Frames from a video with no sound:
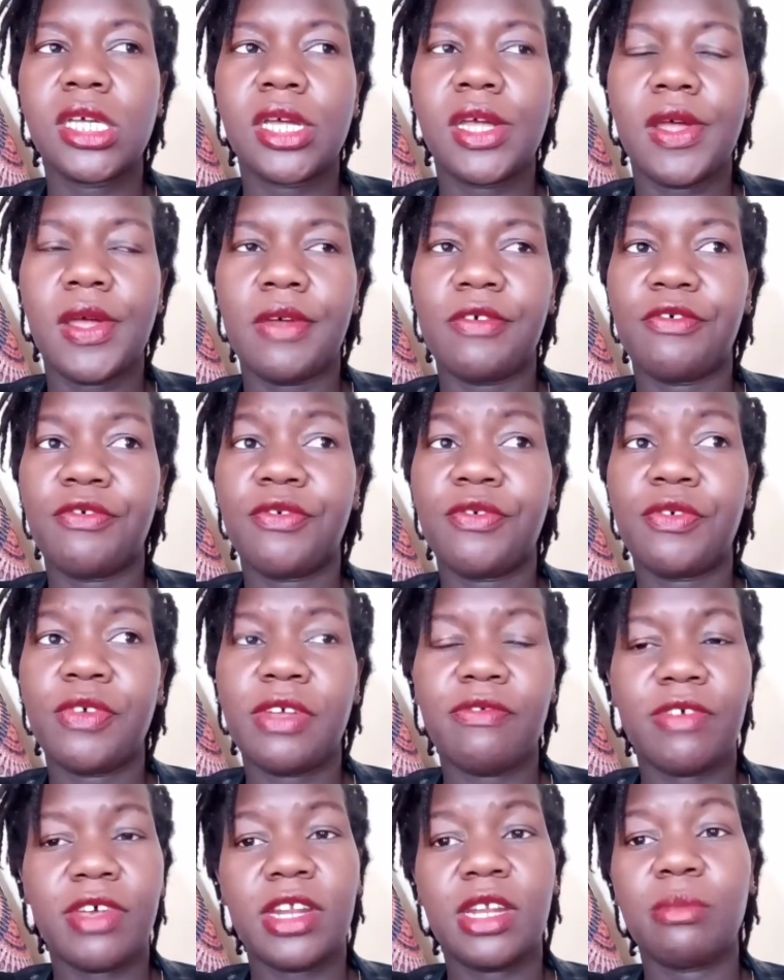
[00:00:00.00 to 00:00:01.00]

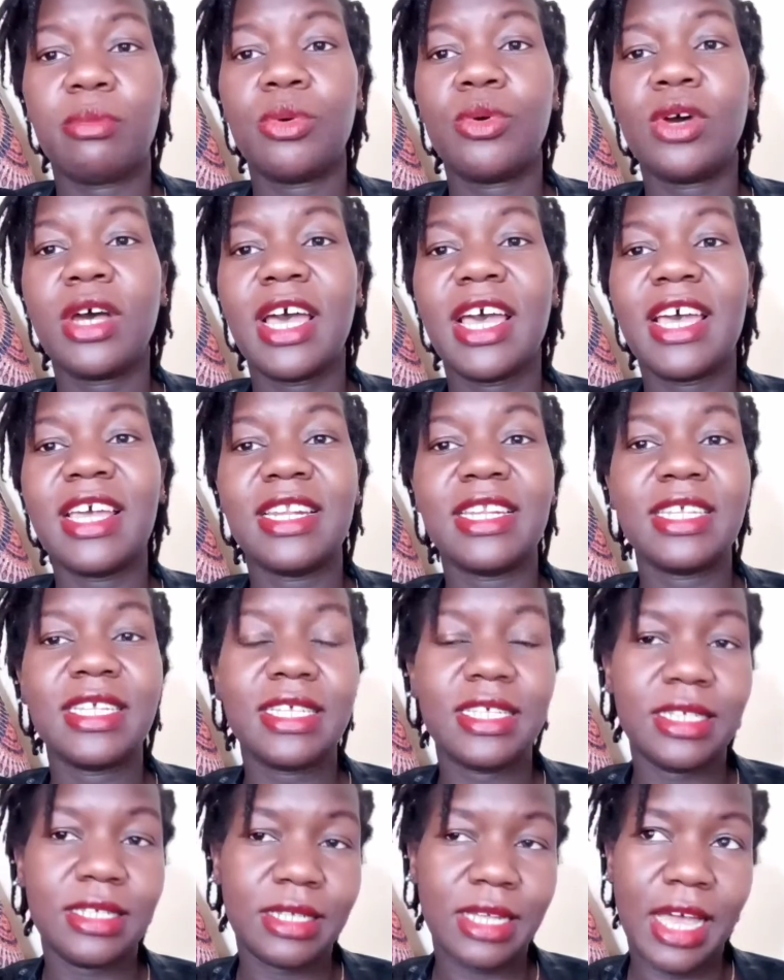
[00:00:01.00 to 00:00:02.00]
favorable, and
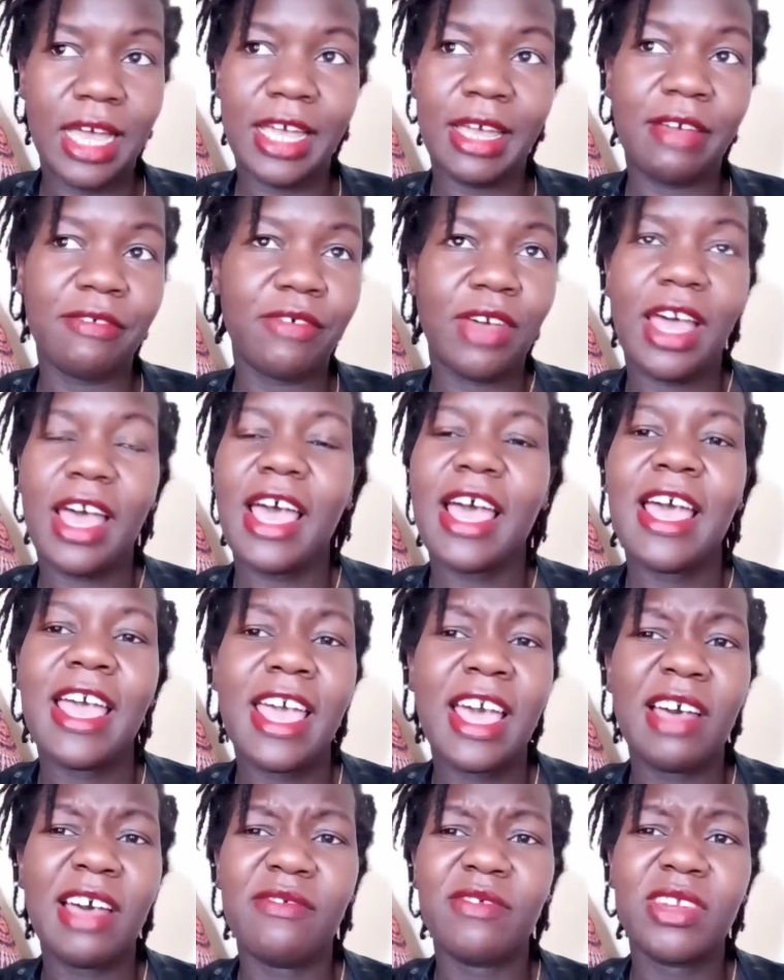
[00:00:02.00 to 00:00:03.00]
I
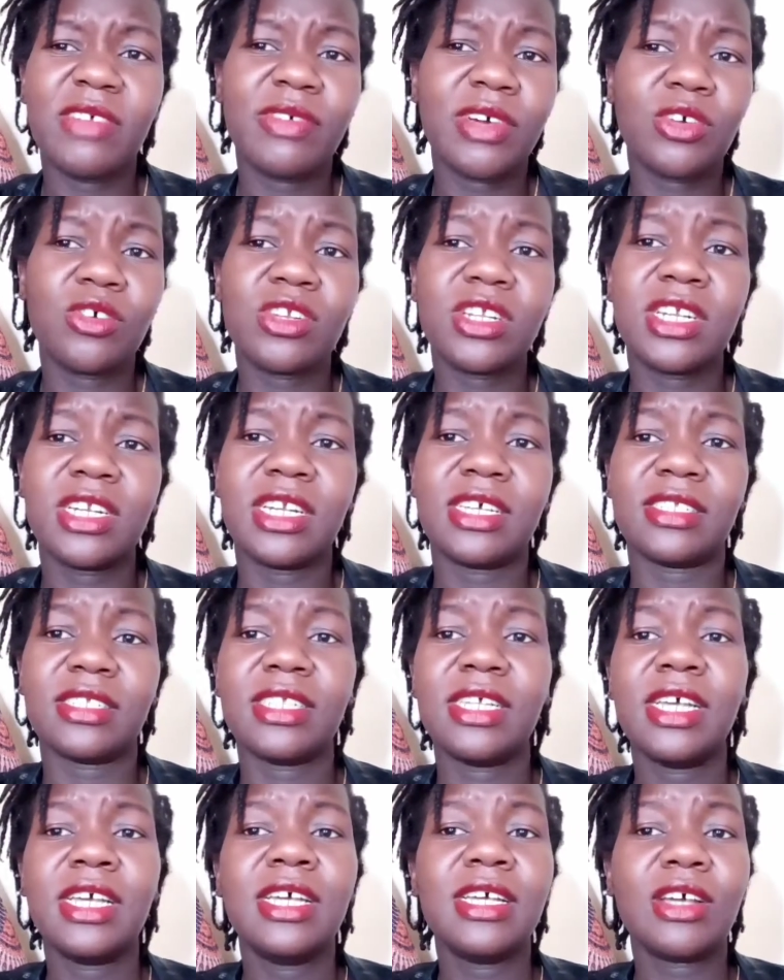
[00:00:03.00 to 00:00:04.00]
have never gotten a
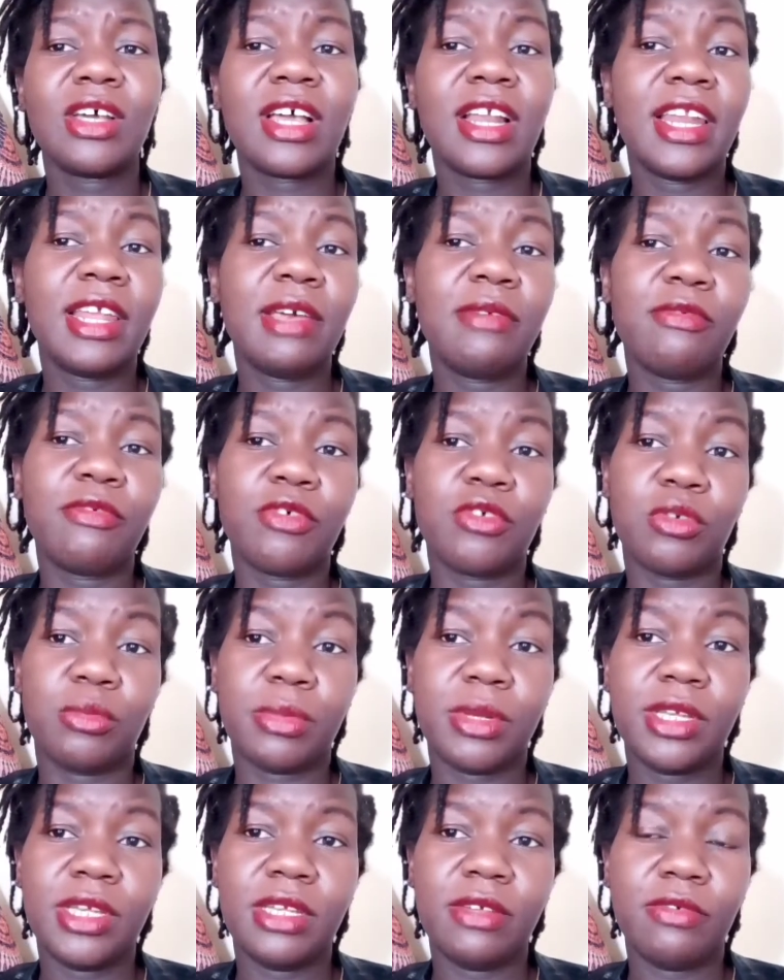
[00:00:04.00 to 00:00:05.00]
claim from
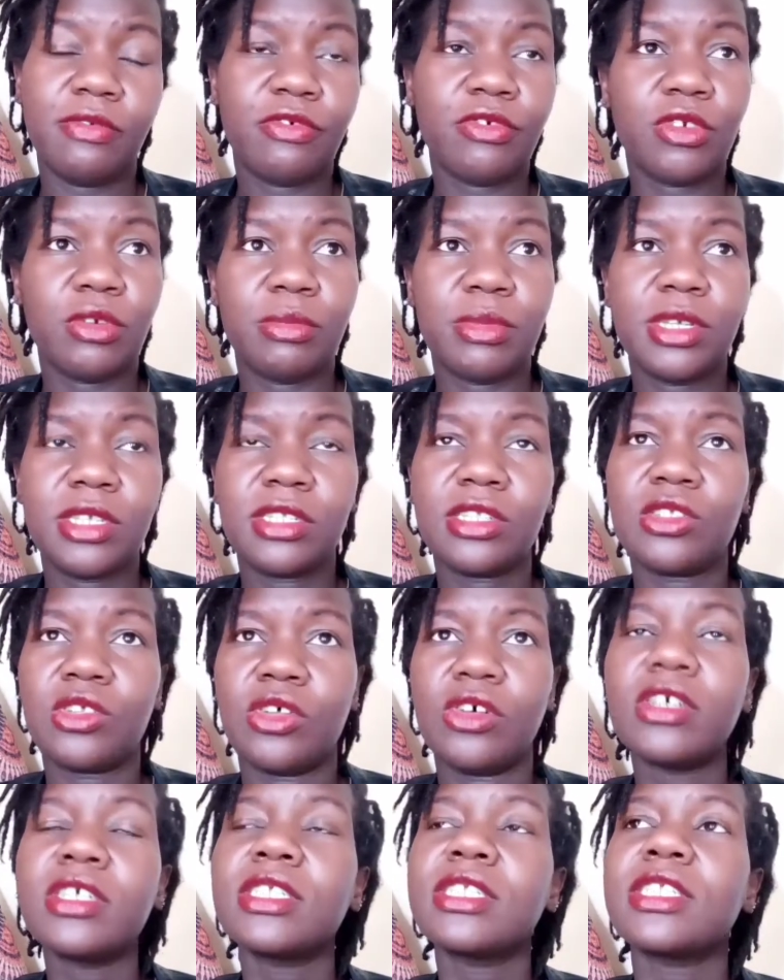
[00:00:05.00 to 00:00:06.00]
his
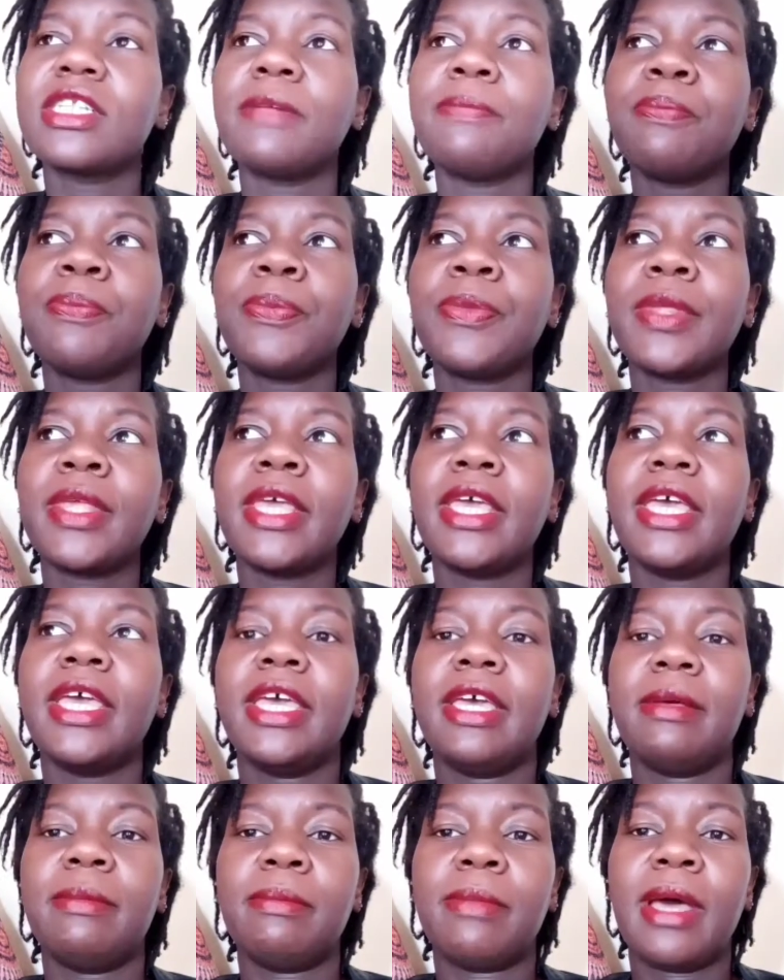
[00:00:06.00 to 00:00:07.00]
songs.
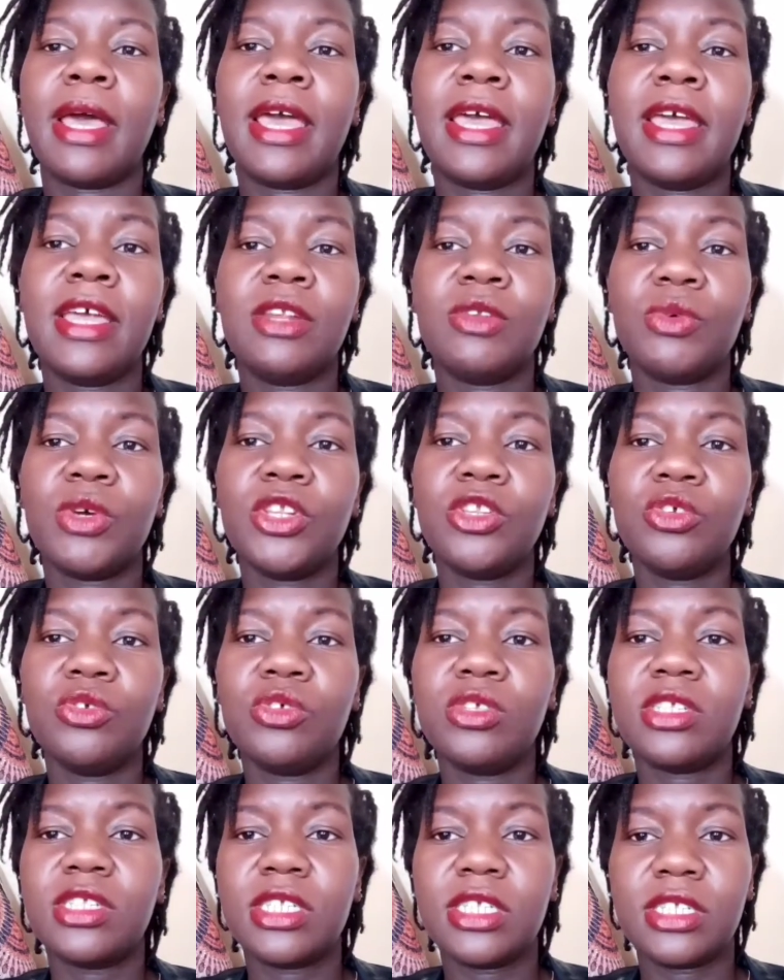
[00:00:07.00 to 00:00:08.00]
And when you
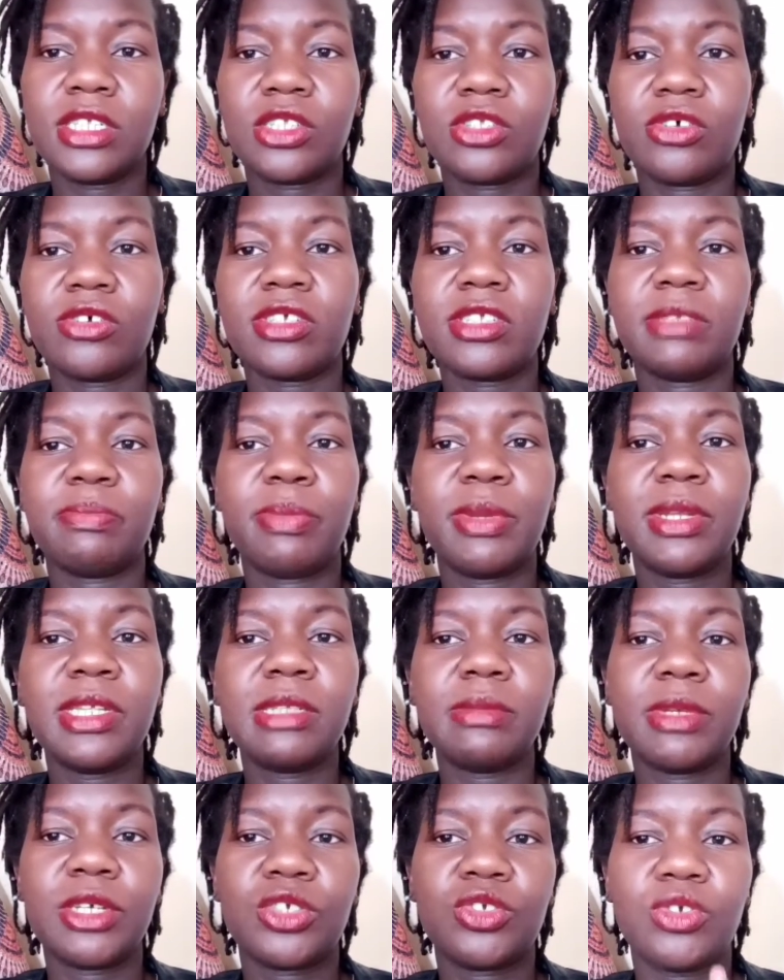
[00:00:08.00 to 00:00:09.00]
use his songs, please
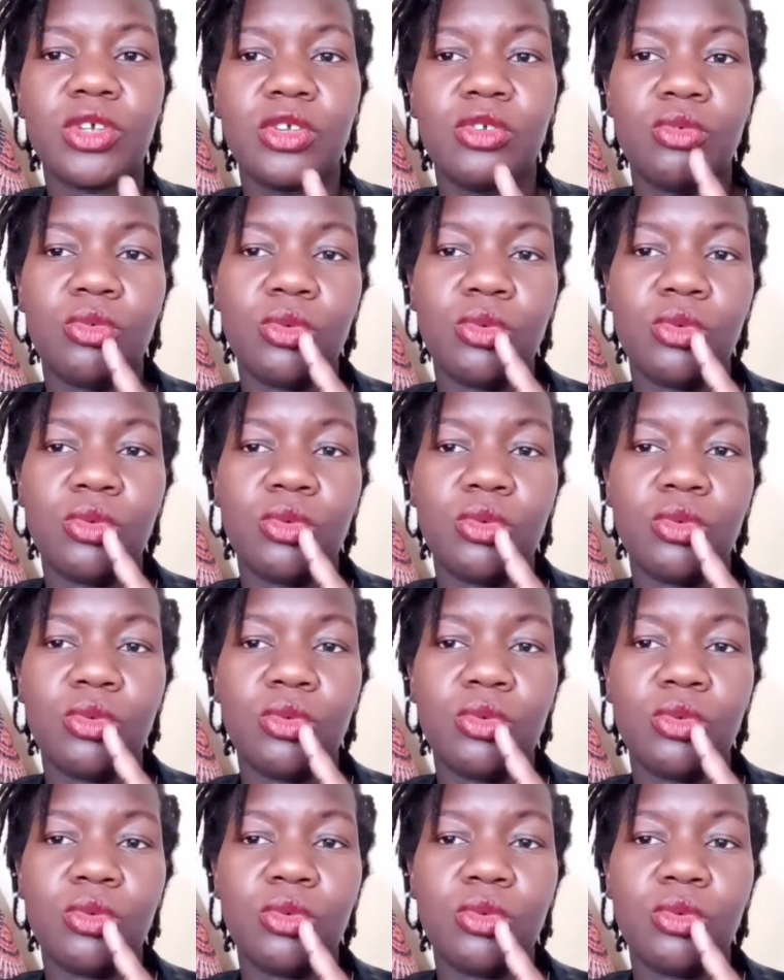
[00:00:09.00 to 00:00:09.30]
make sure you